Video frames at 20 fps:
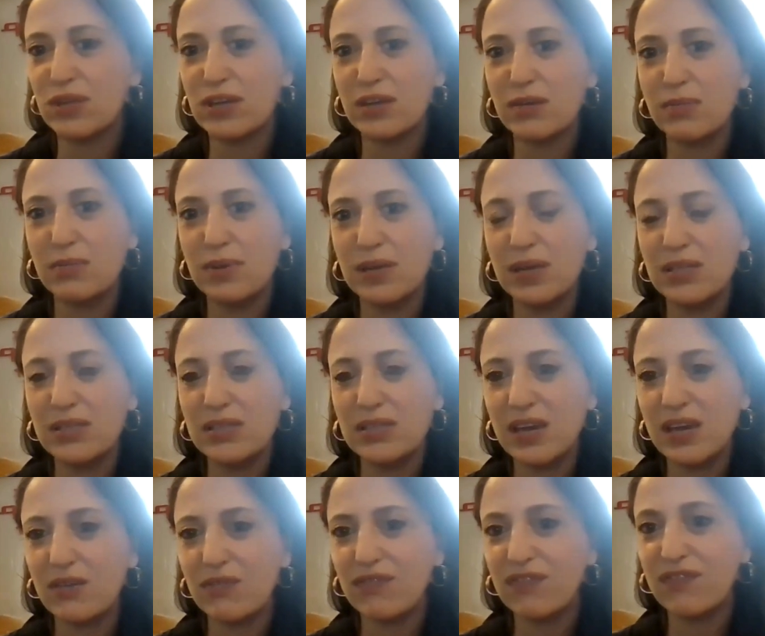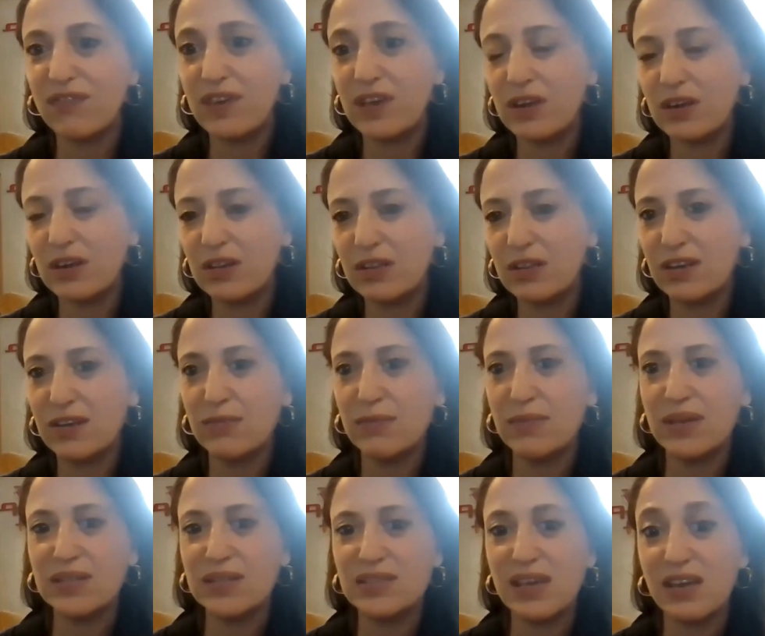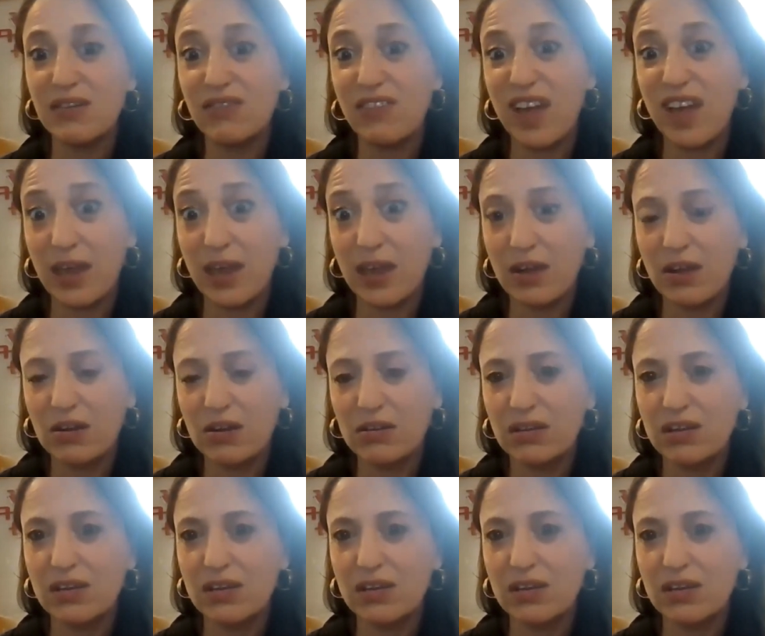can be a day of fear, there can be a day of anger,